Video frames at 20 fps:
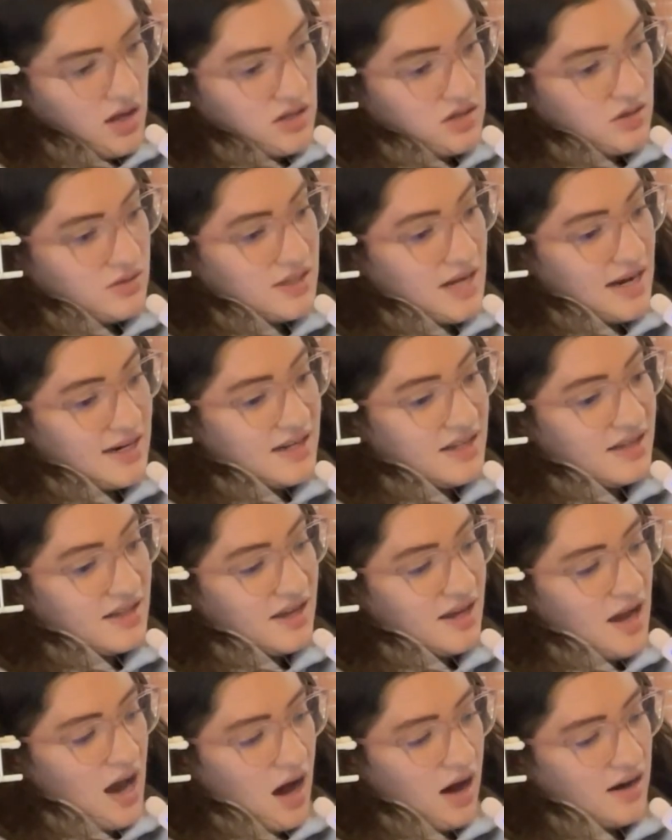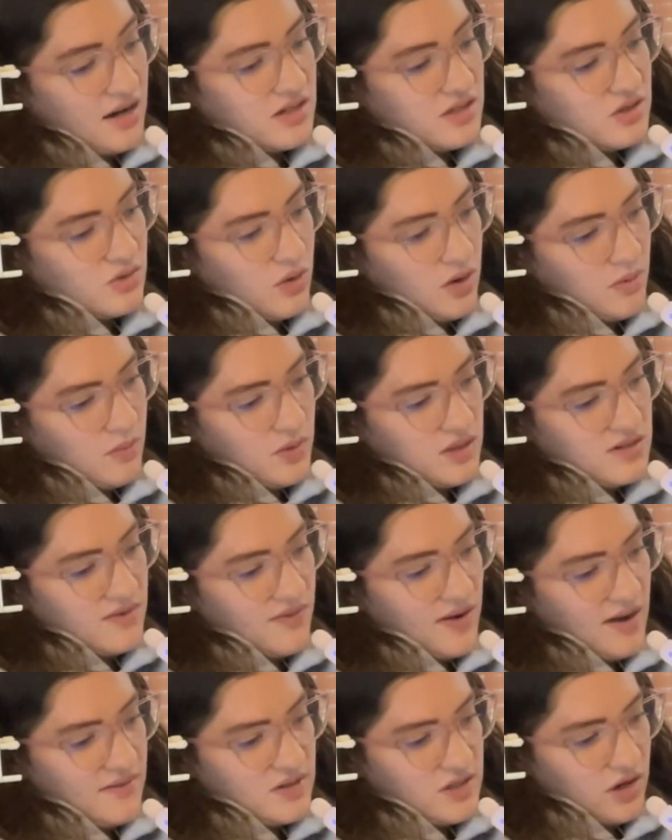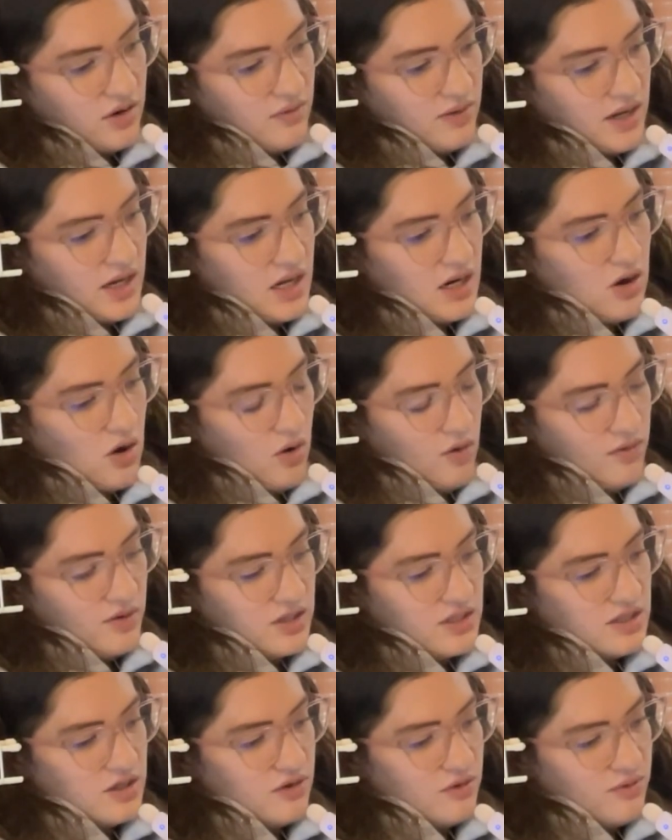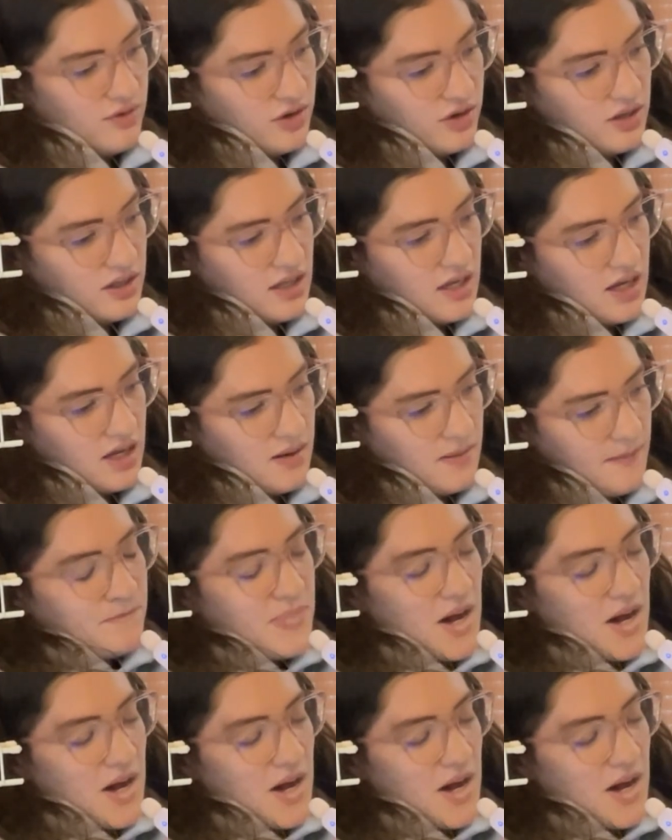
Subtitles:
So technically, Onyx Storm was a 5-star read over Silver Elite,